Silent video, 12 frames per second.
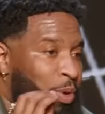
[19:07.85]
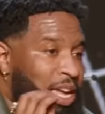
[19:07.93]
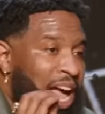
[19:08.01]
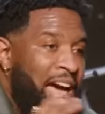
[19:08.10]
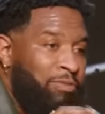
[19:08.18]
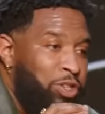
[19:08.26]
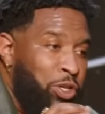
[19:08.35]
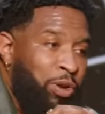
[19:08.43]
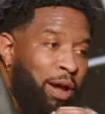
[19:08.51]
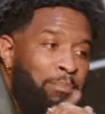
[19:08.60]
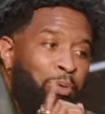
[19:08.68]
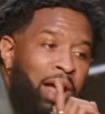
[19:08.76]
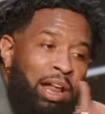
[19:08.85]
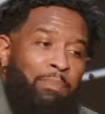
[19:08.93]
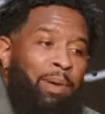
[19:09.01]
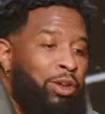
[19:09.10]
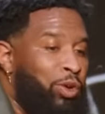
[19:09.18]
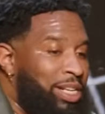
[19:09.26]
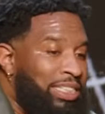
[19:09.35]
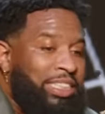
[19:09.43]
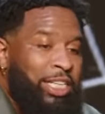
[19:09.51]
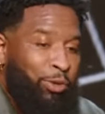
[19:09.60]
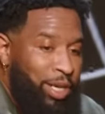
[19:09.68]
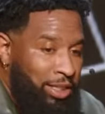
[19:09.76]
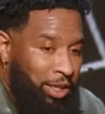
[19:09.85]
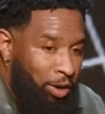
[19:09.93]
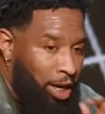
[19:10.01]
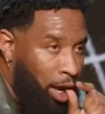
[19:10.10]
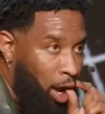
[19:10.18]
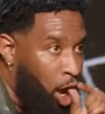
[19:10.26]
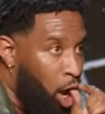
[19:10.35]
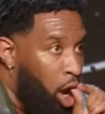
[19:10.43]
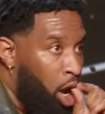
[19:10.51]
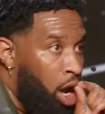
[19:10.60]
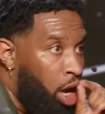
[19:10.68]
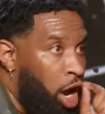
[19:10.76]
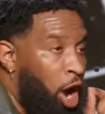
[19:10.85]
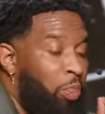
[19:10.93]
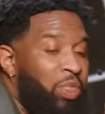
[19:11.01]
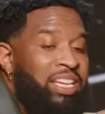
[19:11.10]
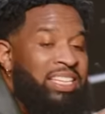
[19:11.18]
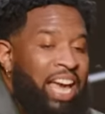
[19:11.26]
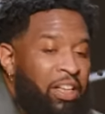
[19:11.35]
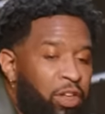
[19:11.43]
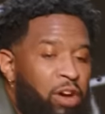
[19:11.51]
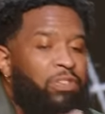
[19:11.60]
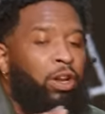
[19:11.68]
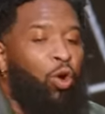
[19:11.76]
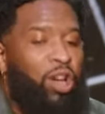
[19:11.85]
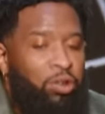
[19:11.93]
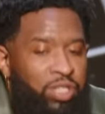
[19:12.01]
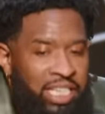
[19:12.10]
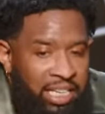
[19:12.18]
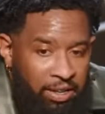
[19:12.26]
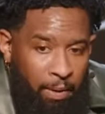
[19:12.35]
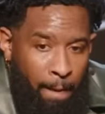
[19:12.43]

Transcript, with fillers: we have to, and I'm praying about doing a series on it called The Death of Loyalty.